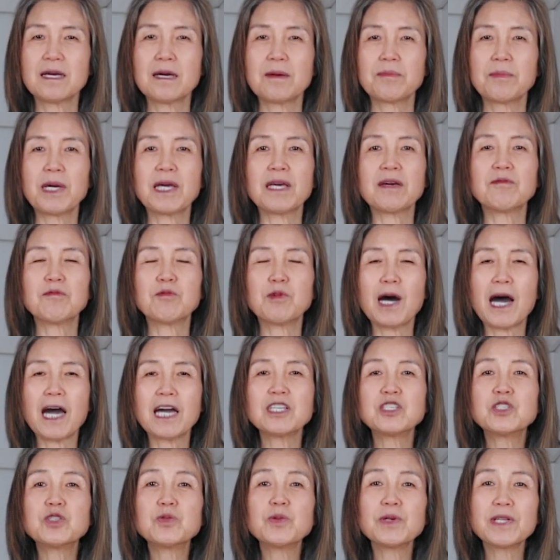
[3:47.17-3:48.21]
But when I
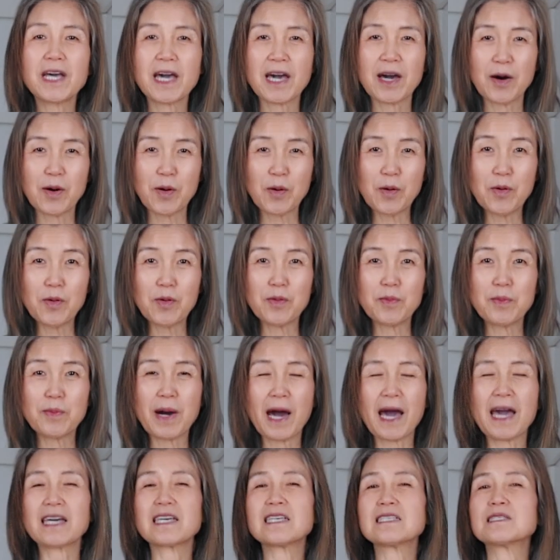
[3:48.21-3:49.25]
do it at home,
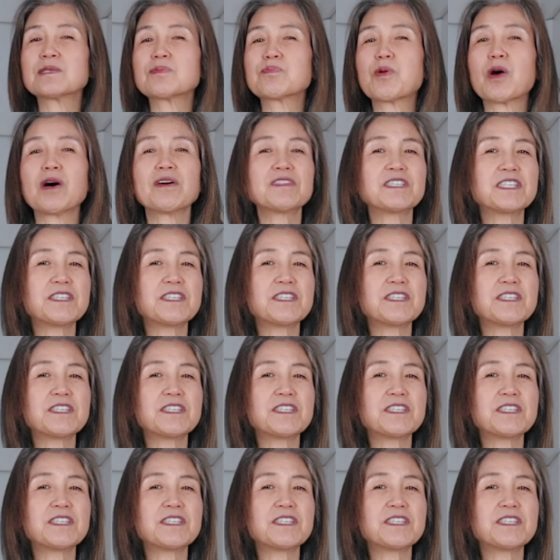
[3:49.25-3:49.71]
I can sprout